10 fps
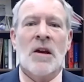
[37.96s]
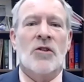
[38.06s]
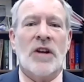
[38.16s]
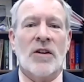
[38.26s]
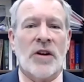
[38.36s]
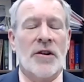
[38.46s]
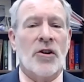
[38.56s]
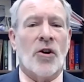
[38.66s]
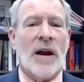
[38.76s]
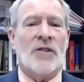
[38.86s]
She has an
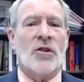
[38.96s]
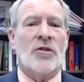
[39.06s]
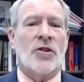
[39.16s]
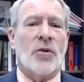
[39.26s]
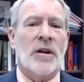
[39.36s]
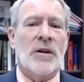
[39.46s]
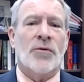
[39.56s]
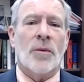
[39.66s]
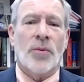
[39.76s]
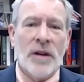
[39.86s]
undergraduate degree
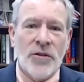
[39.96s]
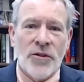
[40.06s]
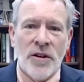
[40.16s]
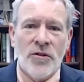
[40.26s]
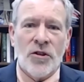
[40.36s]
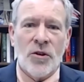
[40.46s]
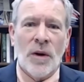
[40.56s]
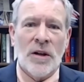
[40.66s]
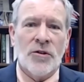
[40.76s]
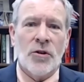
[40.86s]
from Princeton. She
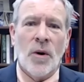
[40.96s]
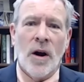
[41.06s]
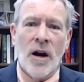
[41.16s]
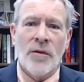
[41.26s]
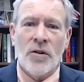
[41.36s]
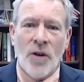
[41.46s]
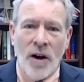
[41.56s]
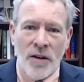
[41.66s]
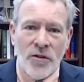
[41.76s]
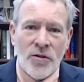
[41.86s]
went to Harvard
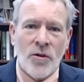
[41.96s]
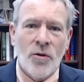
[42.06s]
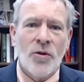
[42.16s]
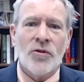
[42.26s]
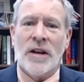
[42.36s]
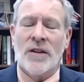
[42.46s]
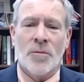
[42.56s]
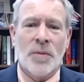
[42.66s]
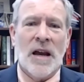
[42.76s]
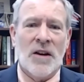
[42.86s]
Law School. She has a
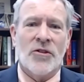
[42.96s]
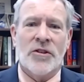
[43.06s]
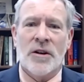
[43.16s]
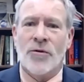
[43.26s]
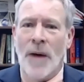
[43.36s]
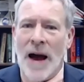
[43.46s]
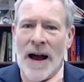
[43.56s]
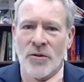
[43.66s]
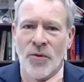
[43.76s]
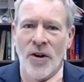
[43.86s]
PhD from
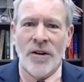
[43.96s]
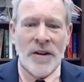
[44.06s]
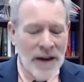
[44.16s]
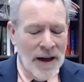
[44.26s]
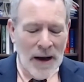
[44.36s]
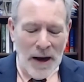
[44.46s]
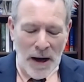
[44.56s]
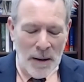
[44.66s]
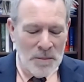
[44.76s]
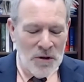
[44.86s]
Oxford.
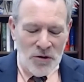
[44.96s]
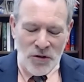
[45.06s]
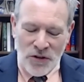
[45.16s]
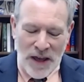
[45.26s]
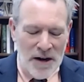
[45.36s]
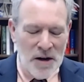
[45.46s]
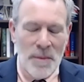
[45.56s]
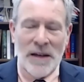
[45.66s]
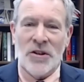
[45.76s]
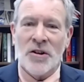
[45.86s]
She's had an
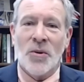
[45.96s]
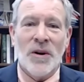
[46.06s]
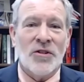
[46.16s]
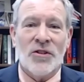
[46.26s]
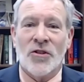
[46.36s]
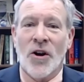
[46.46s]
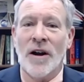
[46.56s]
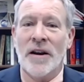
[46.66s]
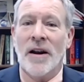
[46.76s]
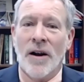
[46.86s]
amazing career. She's
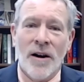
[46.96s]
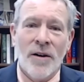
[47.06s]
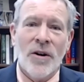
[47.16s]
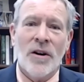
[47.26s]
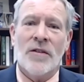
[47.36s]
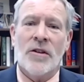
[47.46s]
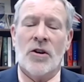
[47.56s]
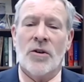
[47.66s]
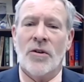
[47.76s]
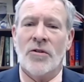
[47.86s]
taught at Harvard, at the
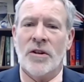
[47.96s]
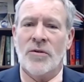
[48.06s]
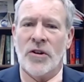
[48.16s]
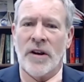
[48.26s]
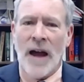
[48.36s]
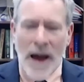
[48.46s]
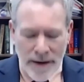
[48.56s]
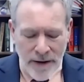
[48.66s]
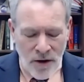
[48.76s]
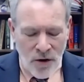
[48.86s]
University of
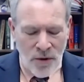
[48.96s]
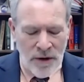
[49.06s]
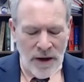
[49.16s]
Chicago,